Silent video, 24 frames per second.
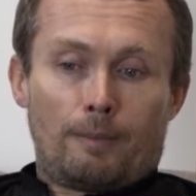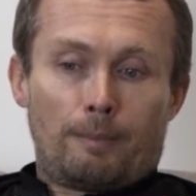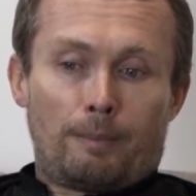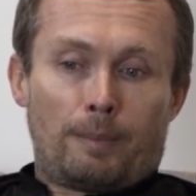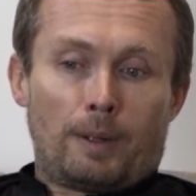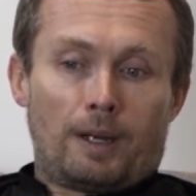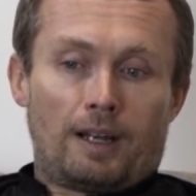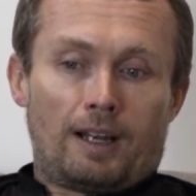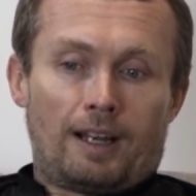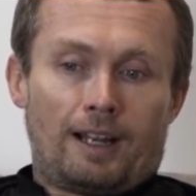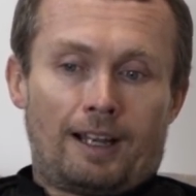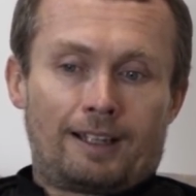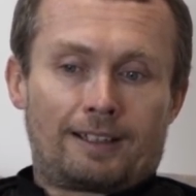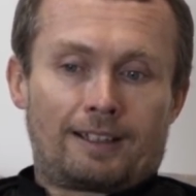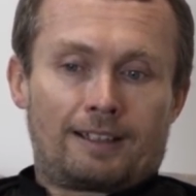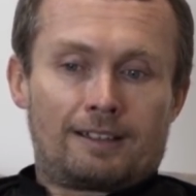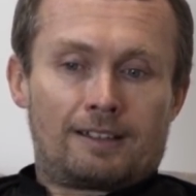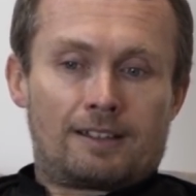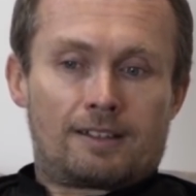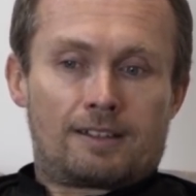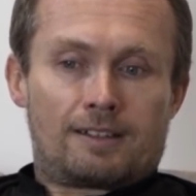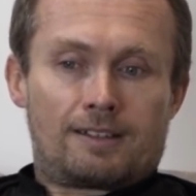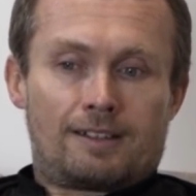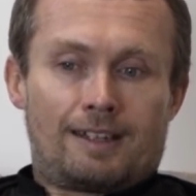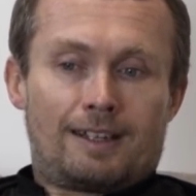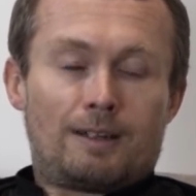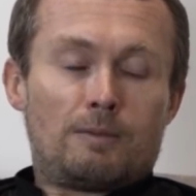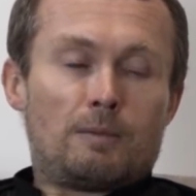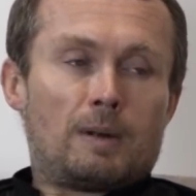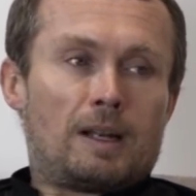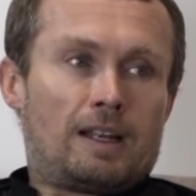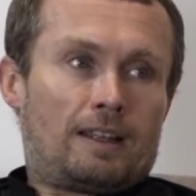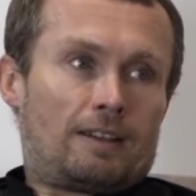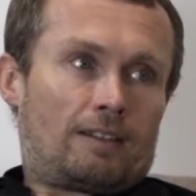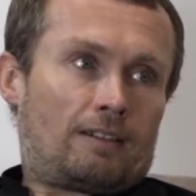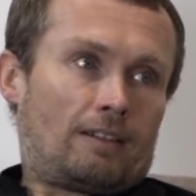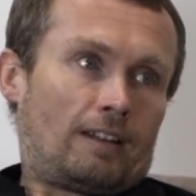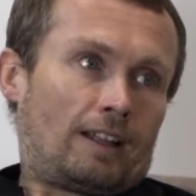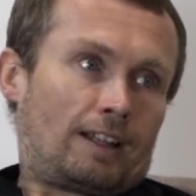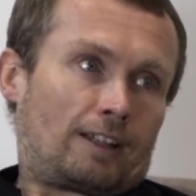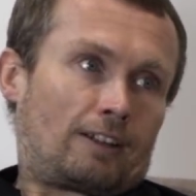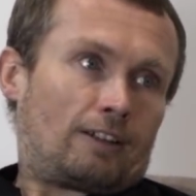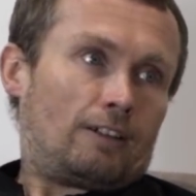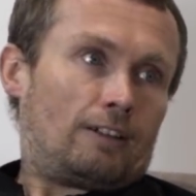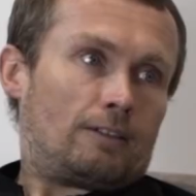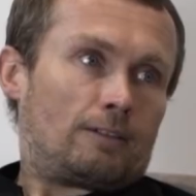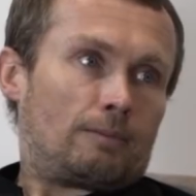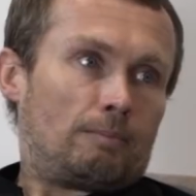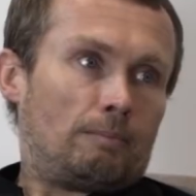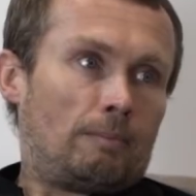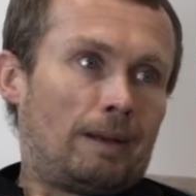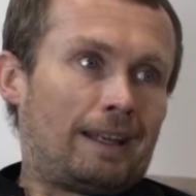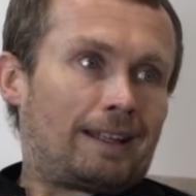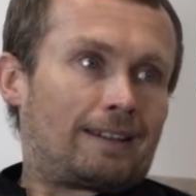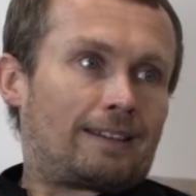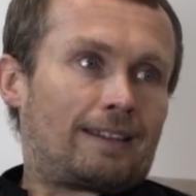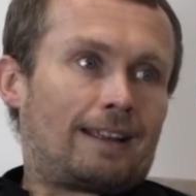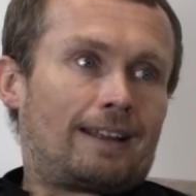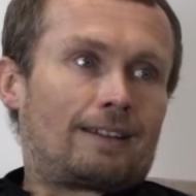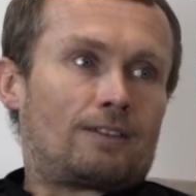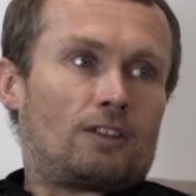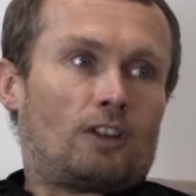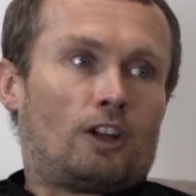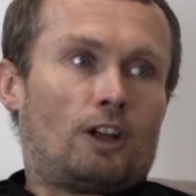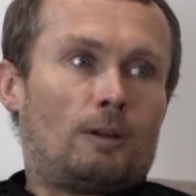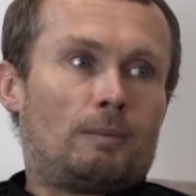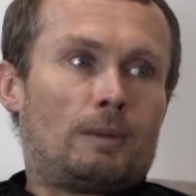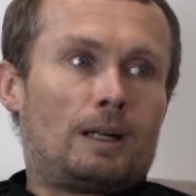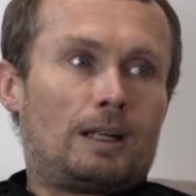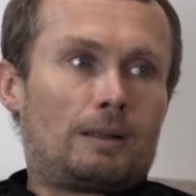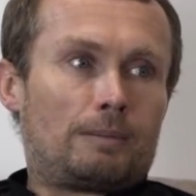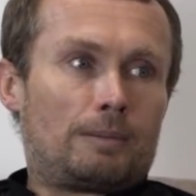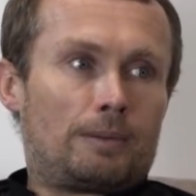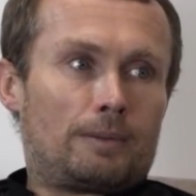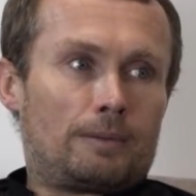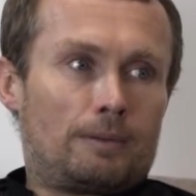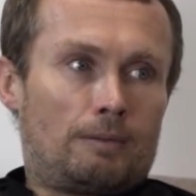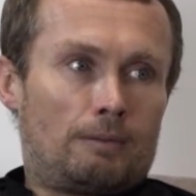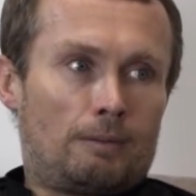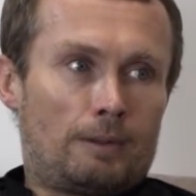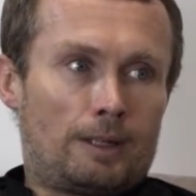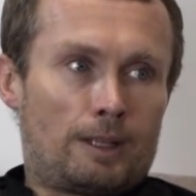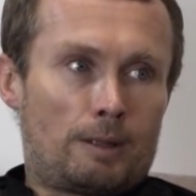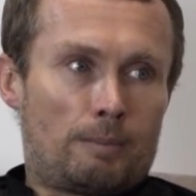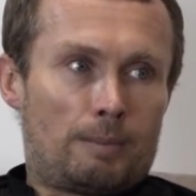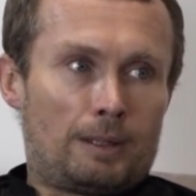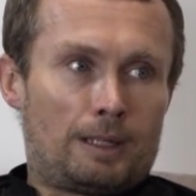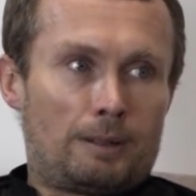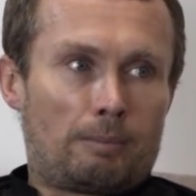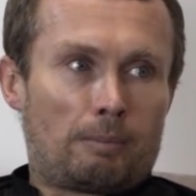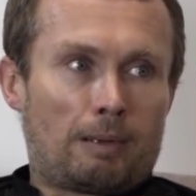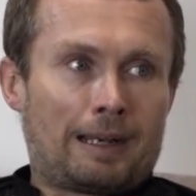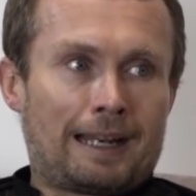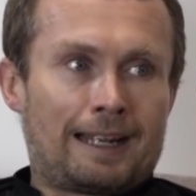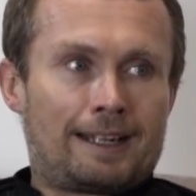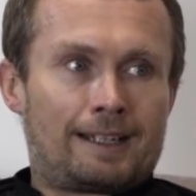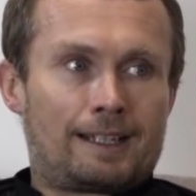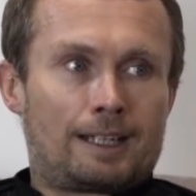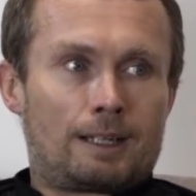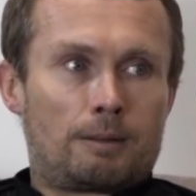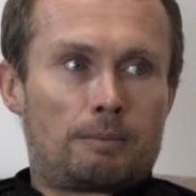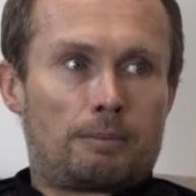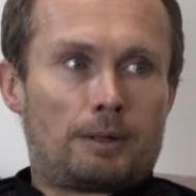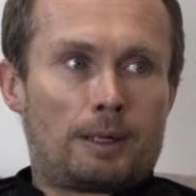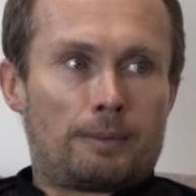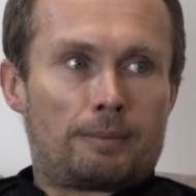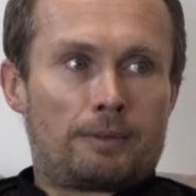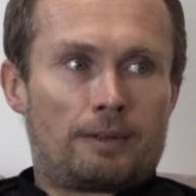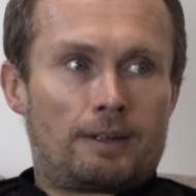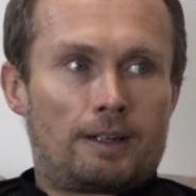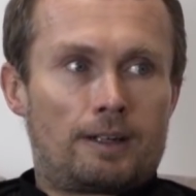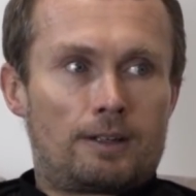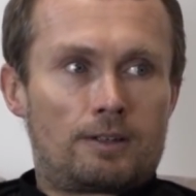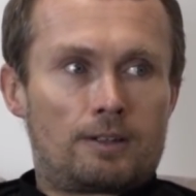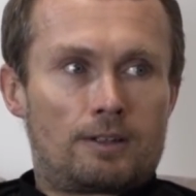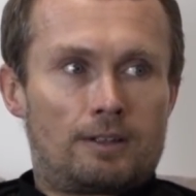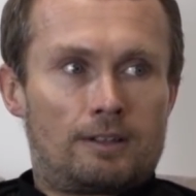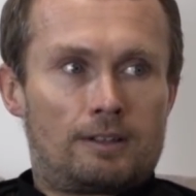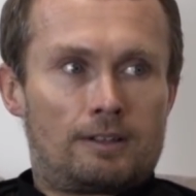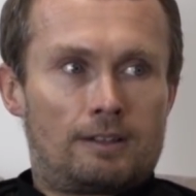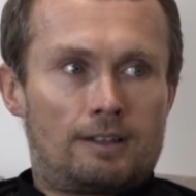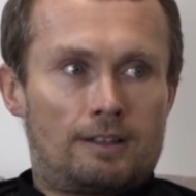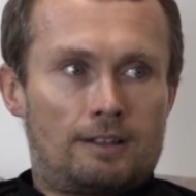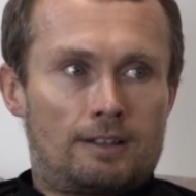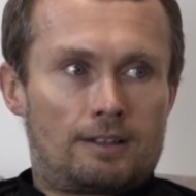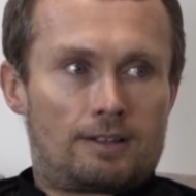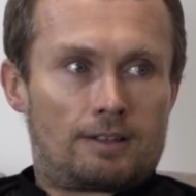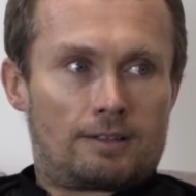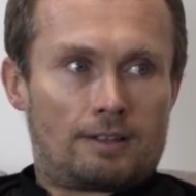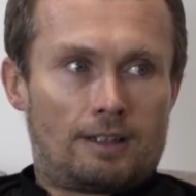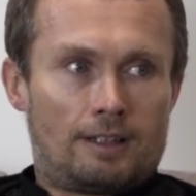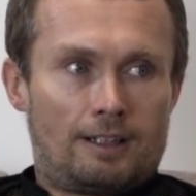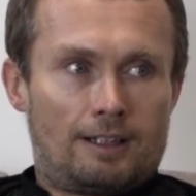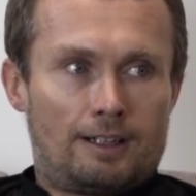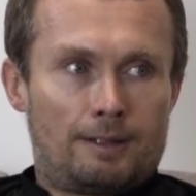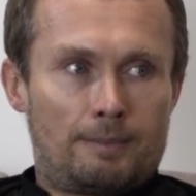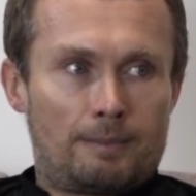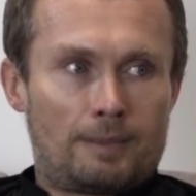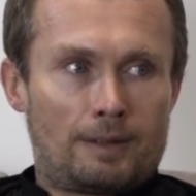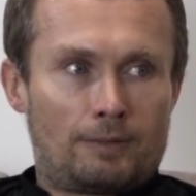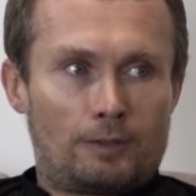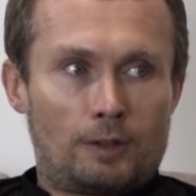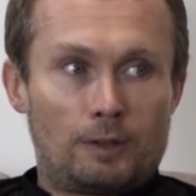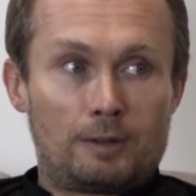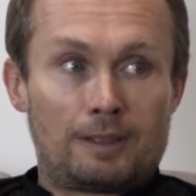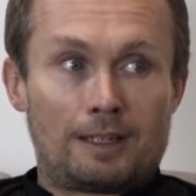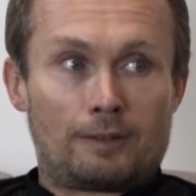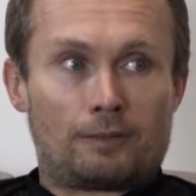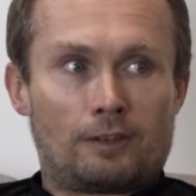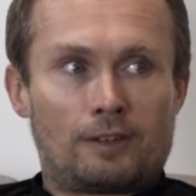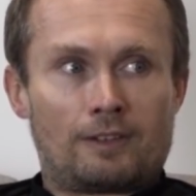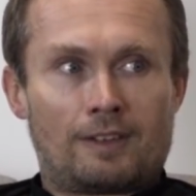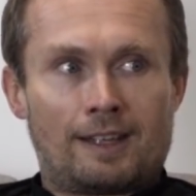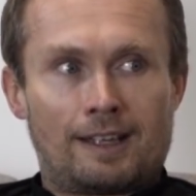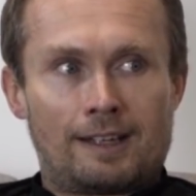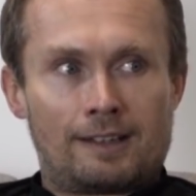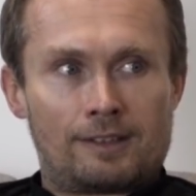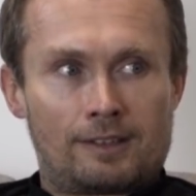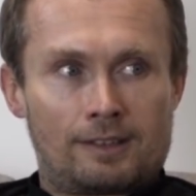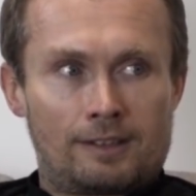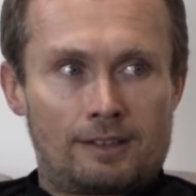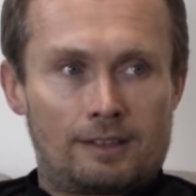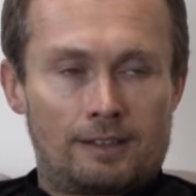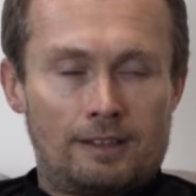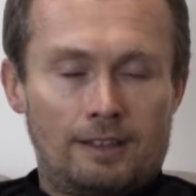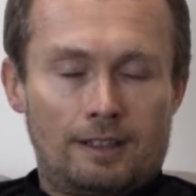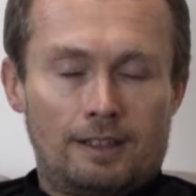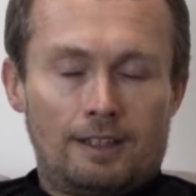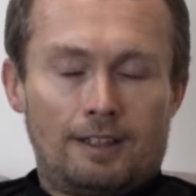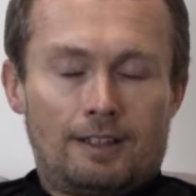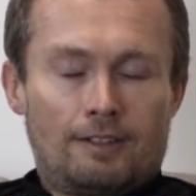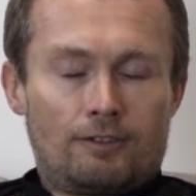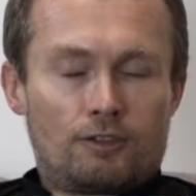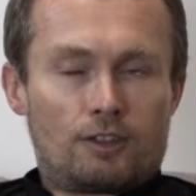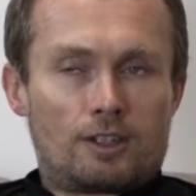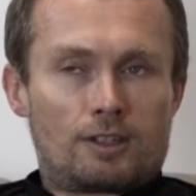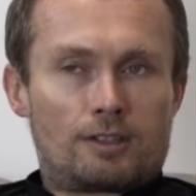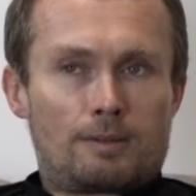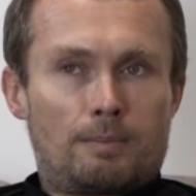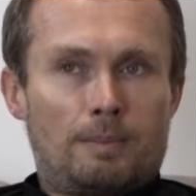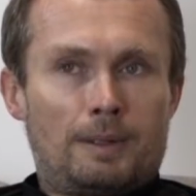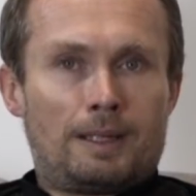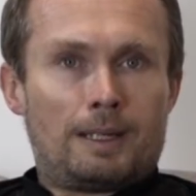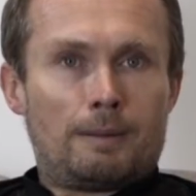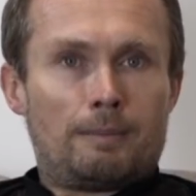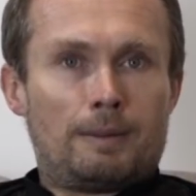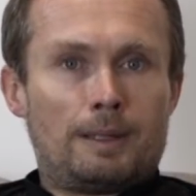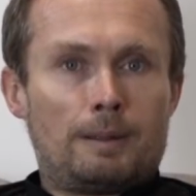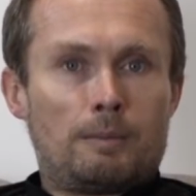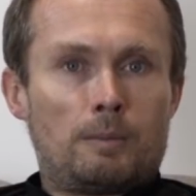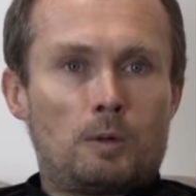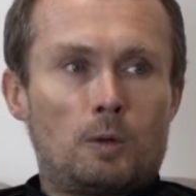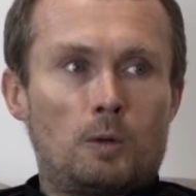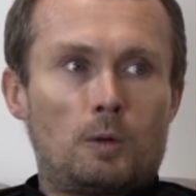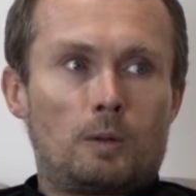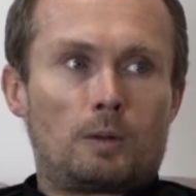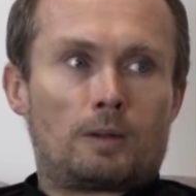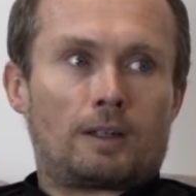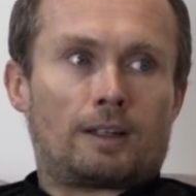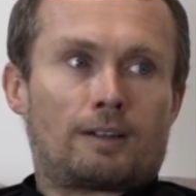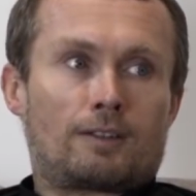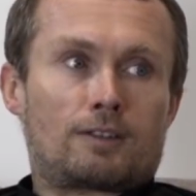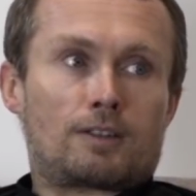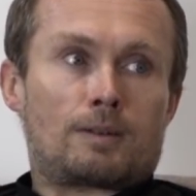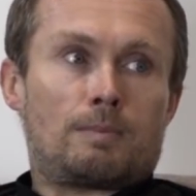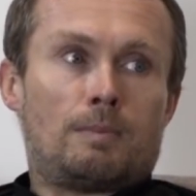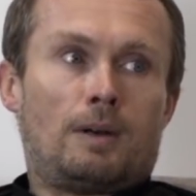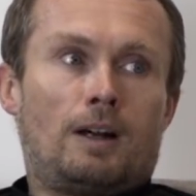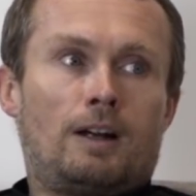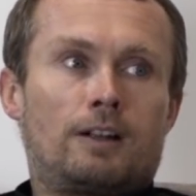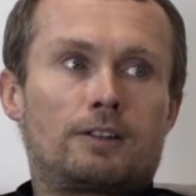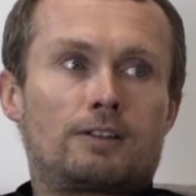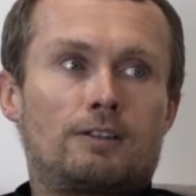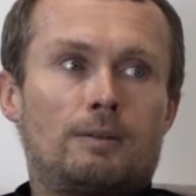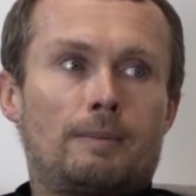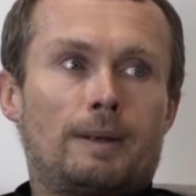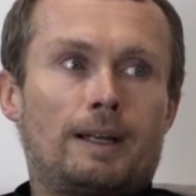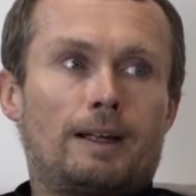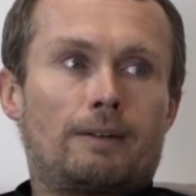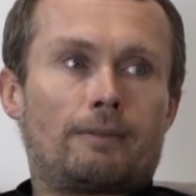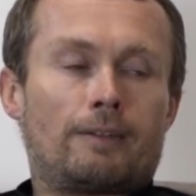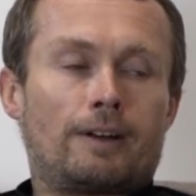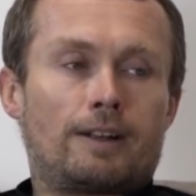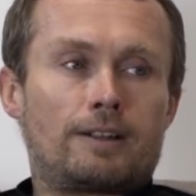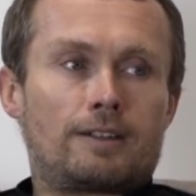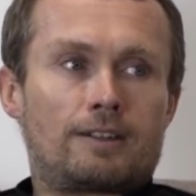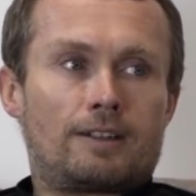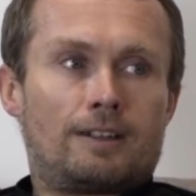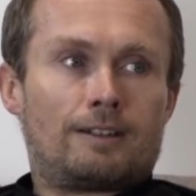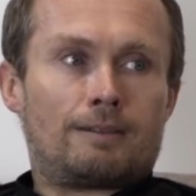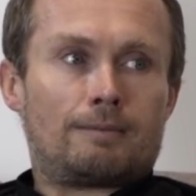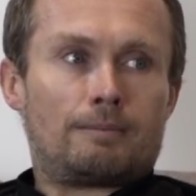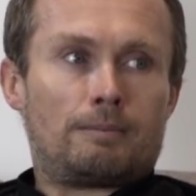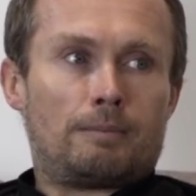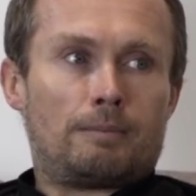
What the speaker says: But I can see where I could make that time up with a bit of planning and preparation and a few different things, and just been a bit more kind of smarter about racing.